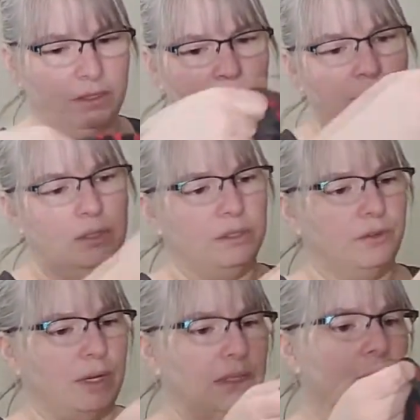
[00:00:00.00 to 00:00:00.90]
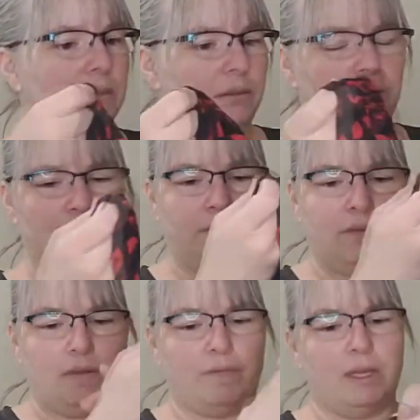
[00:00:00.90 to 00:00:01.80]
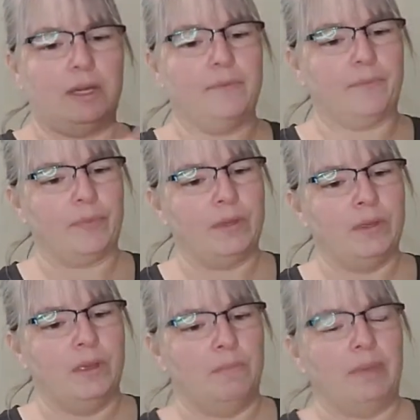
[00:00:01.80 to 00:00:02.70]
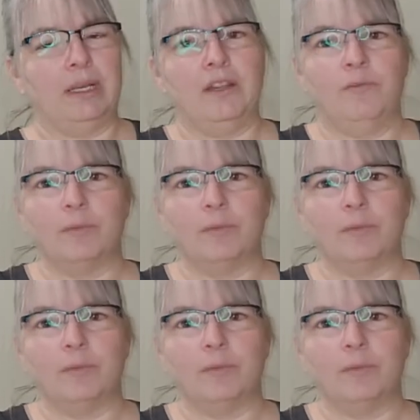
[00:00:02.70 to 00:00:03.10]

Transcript: a cute little dress. You can find it. I love